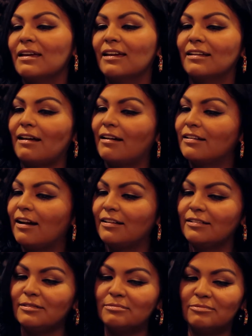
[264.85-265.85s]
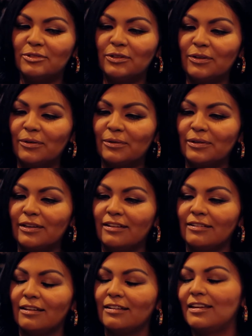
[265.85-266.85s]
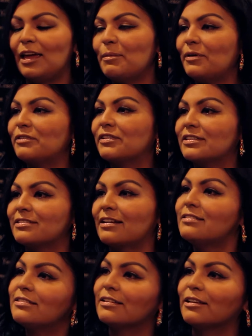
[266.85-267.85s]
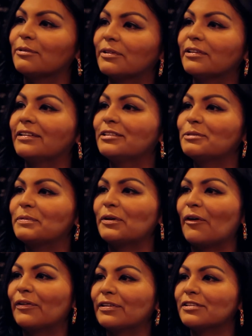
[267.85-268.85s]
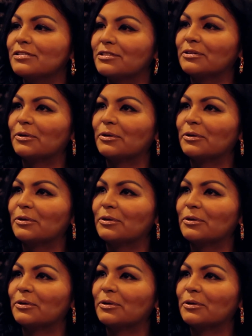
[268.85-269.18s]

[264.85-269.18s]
I kind of, it came out of necessity, really, to be honest.